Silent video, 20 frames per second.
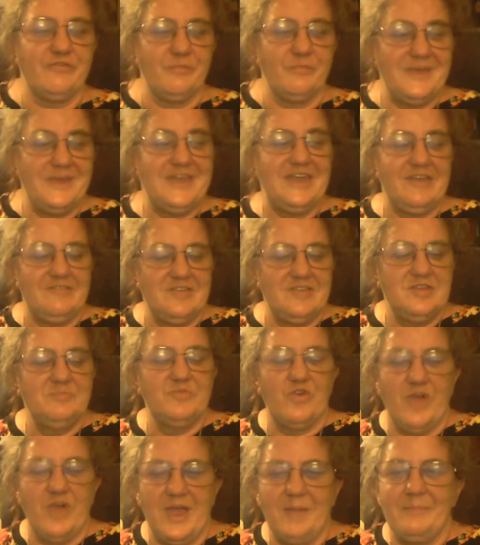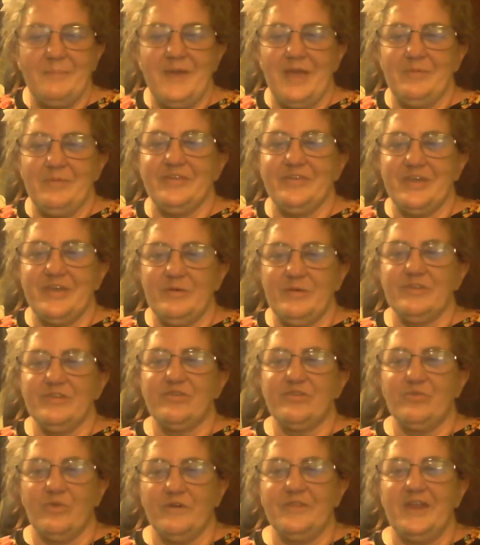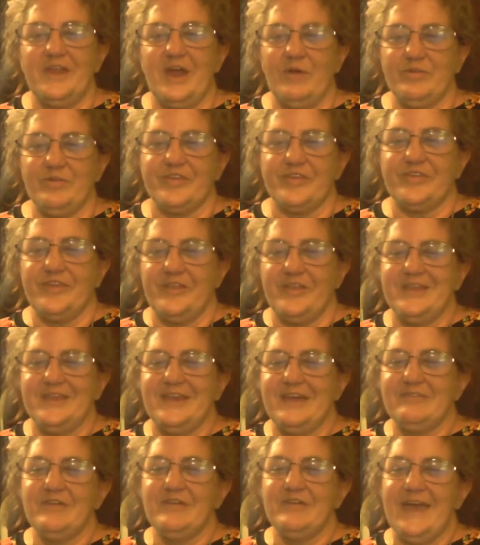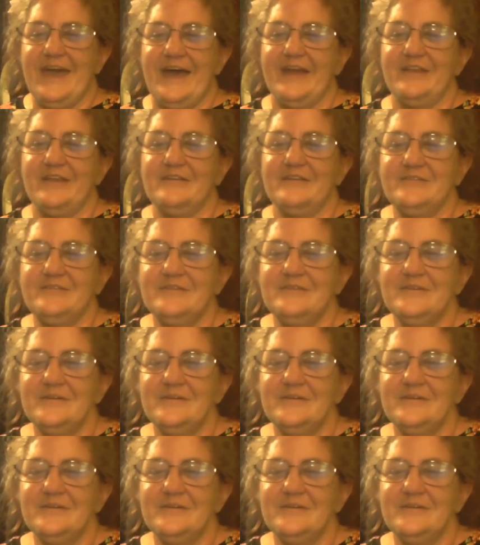If it wasn't for me giving him grandbabies, he would have sworn that I was the son that he never had.